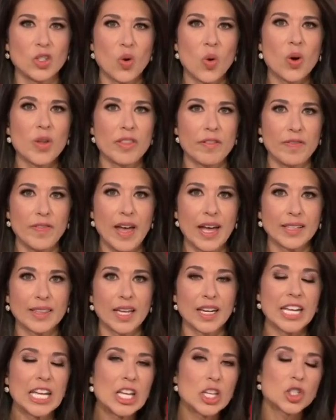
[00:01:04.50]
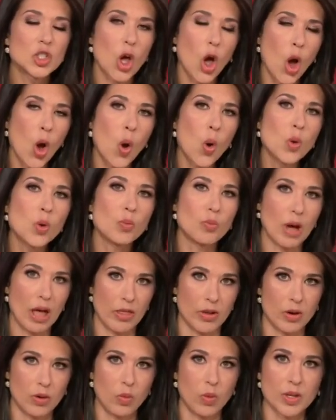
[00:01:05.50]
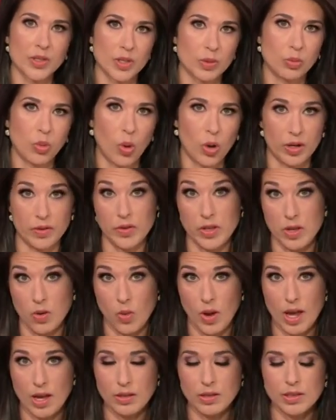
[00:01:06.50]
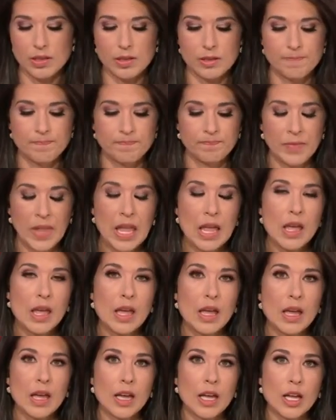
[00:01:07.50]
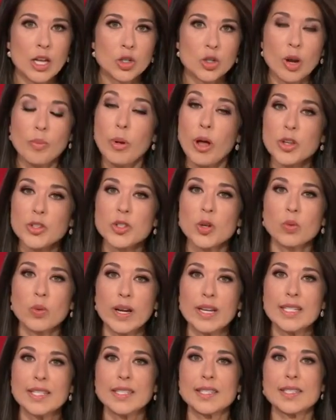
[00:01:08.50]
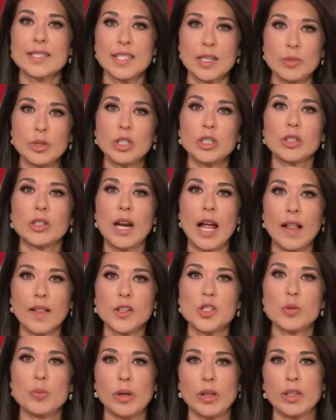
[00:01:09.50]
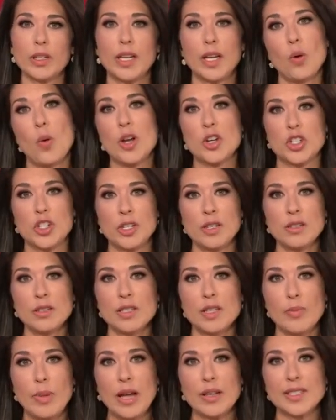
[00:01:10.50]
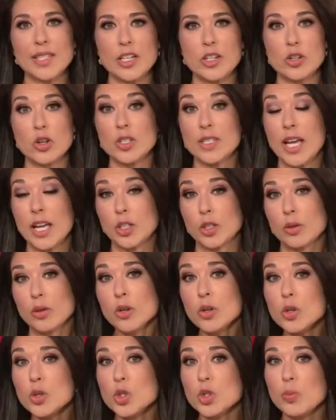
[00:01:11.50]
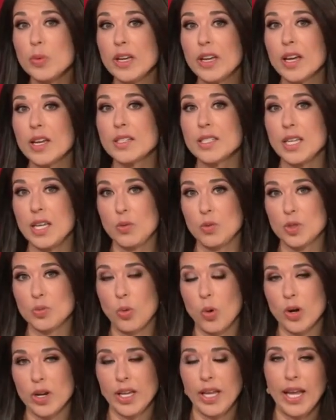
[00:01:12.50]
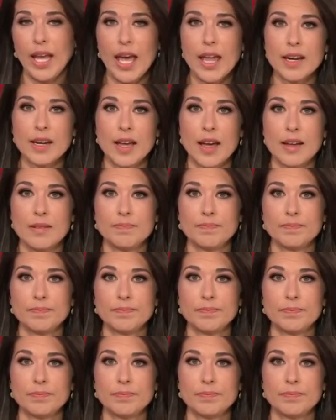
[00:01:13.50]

ignored the fact that his own mother wasn't born in the U.S. Trump also raised similar eligibility questions about Senator Ted Cruz because he was born in Canada.